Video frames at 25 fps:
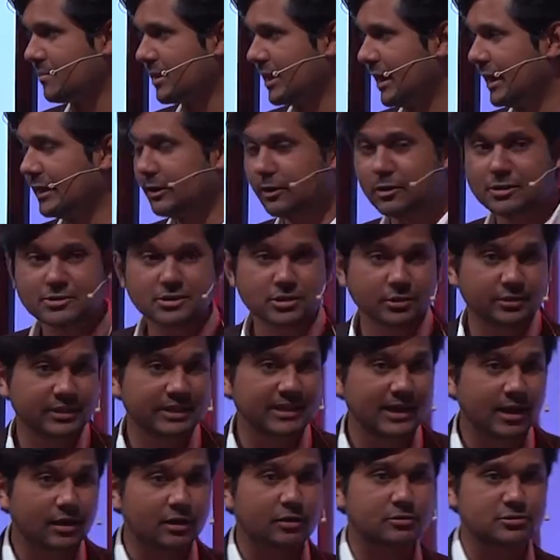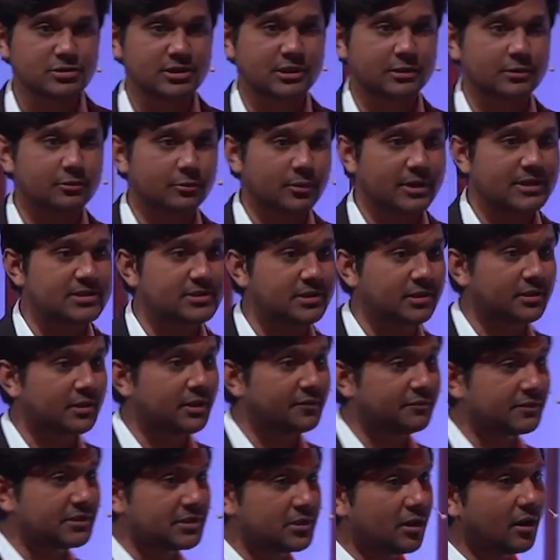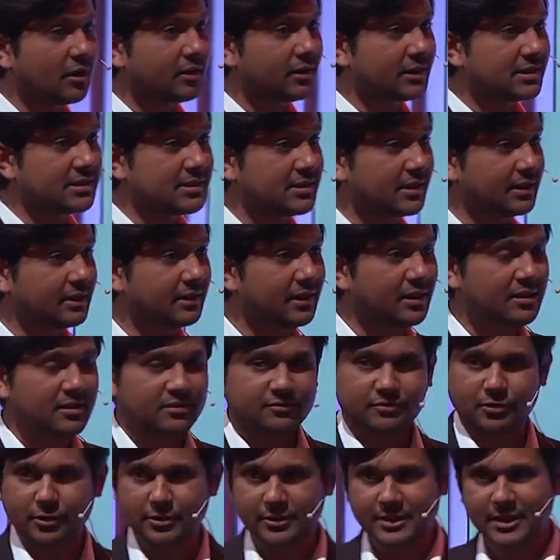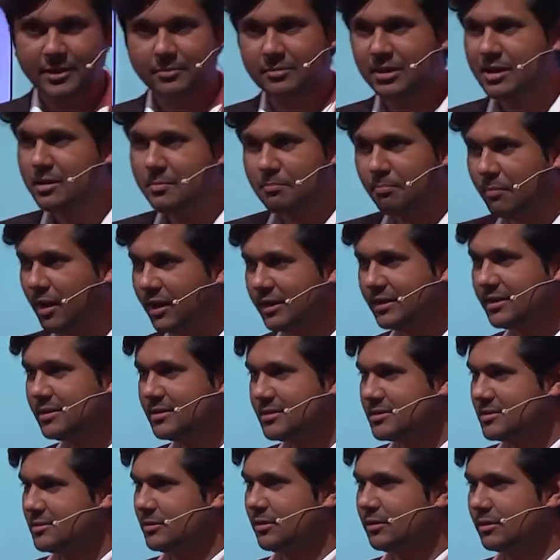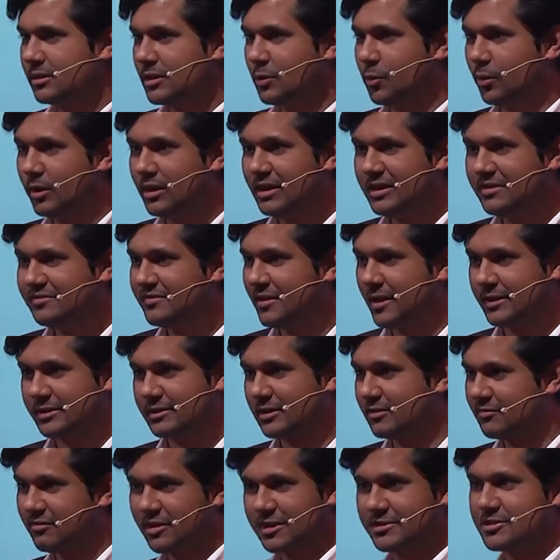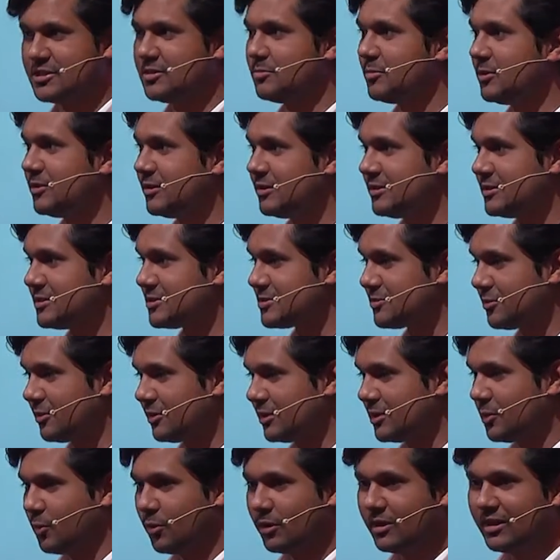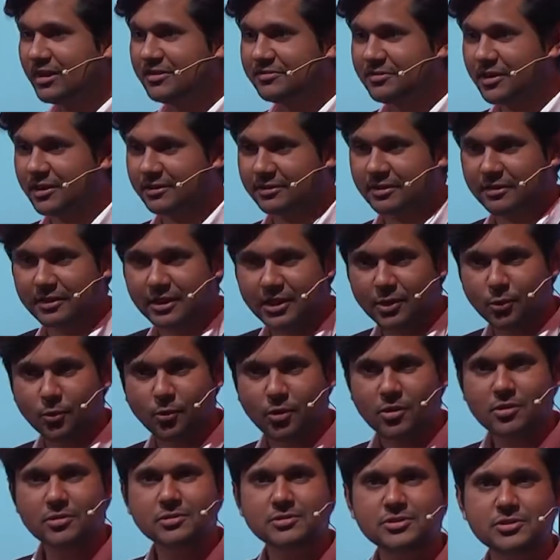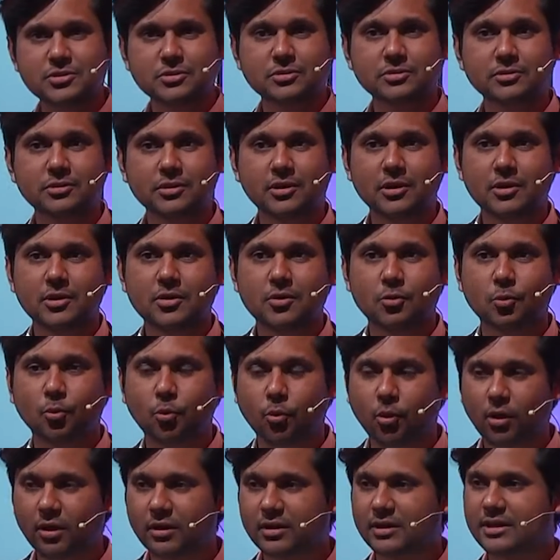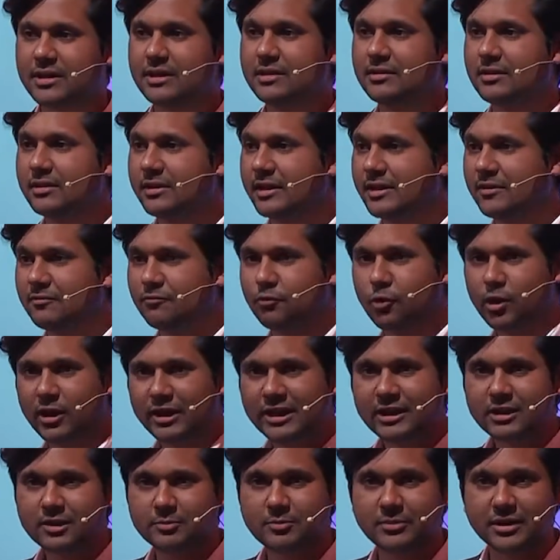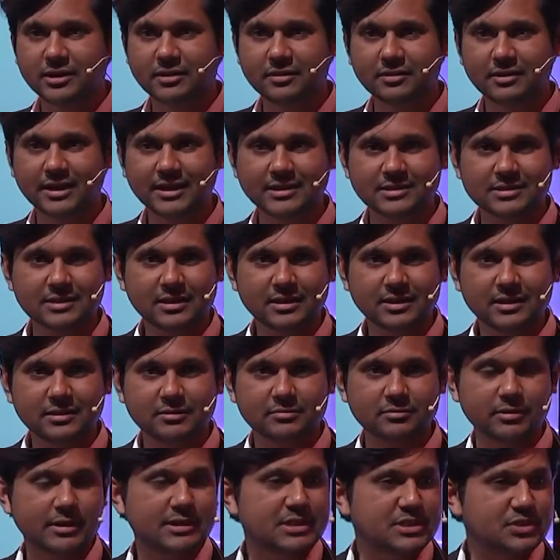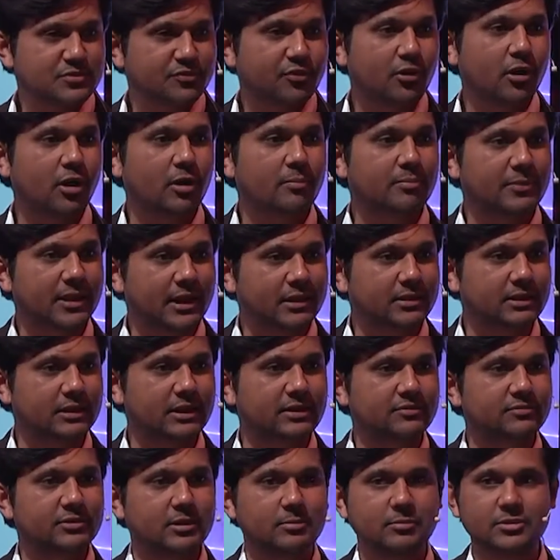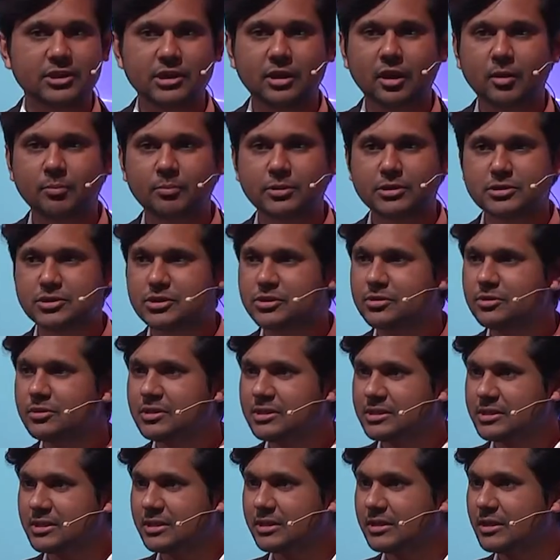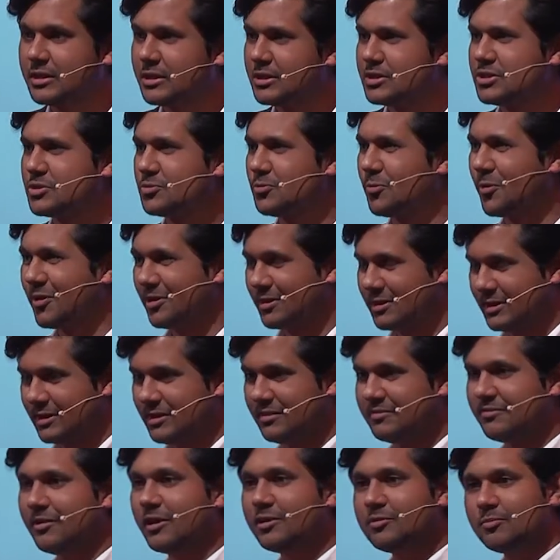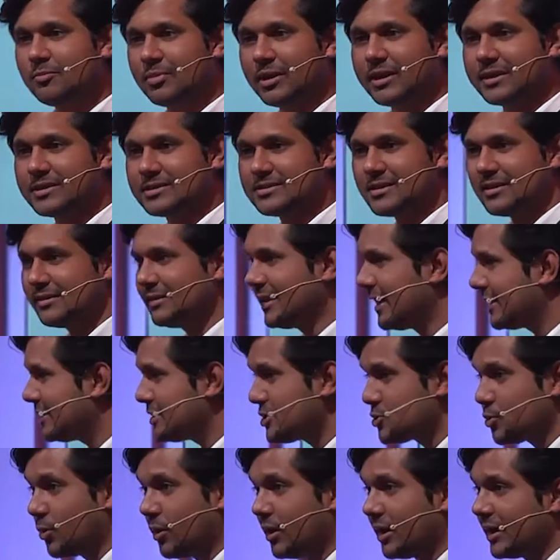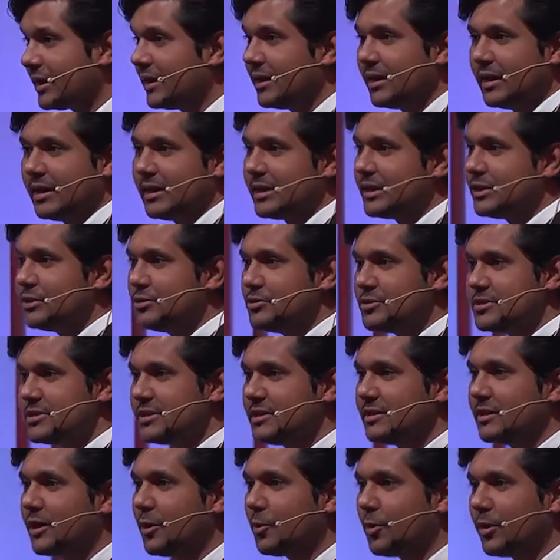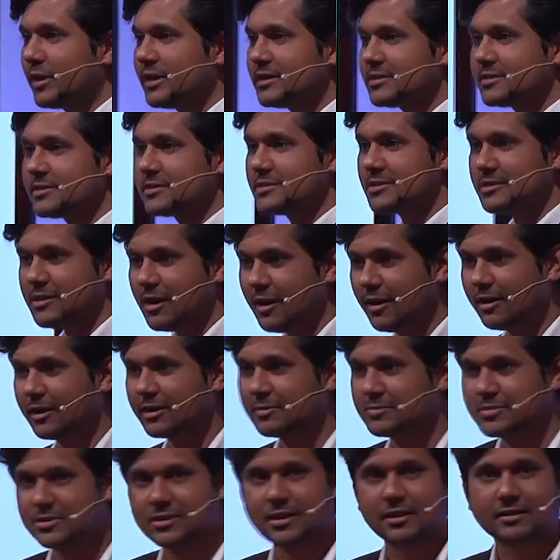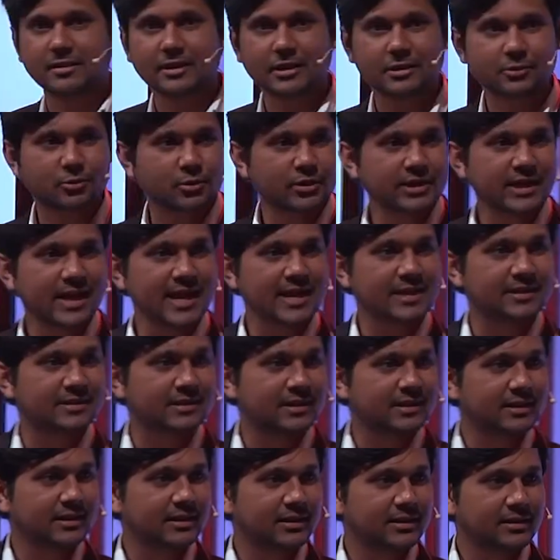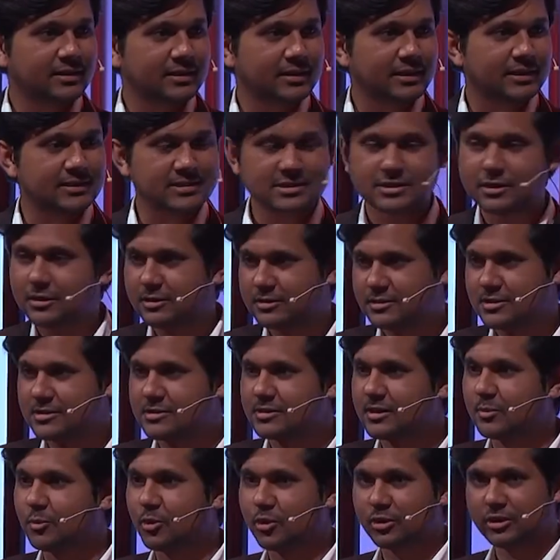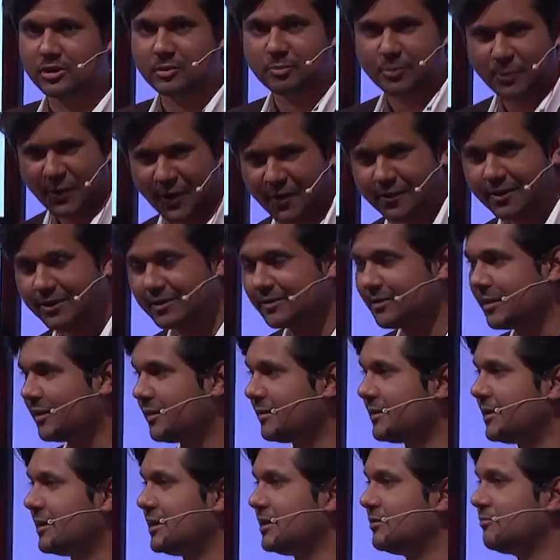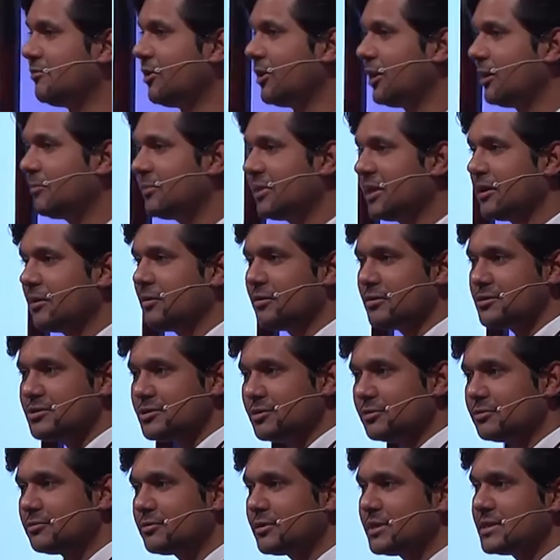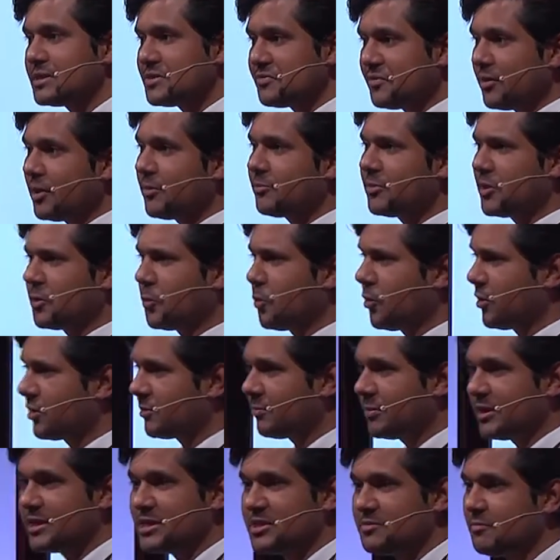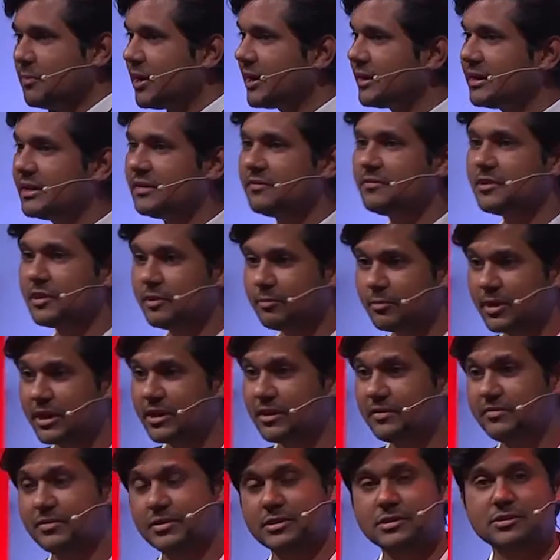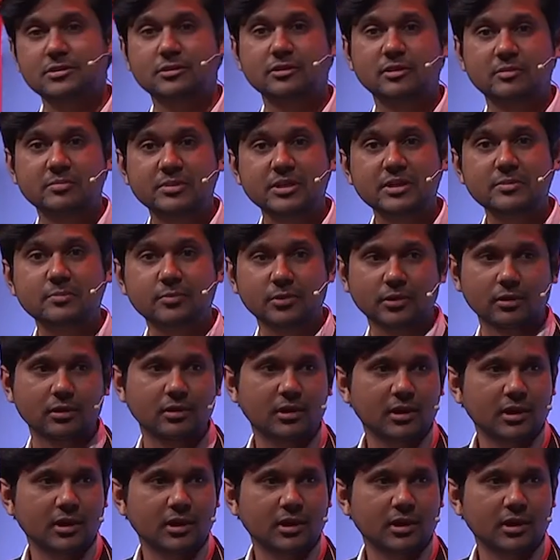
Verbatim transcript: And also the younger generation that we targeted, for them, money is not the only factor, flexibility is not the only factor. They want to work in an environment that transform, that give them the opportunity to work in a fun place. That is why you see nowadays the startups that they create it's not just about the product that they develop, they also transform the workplace by giving benefits to the people,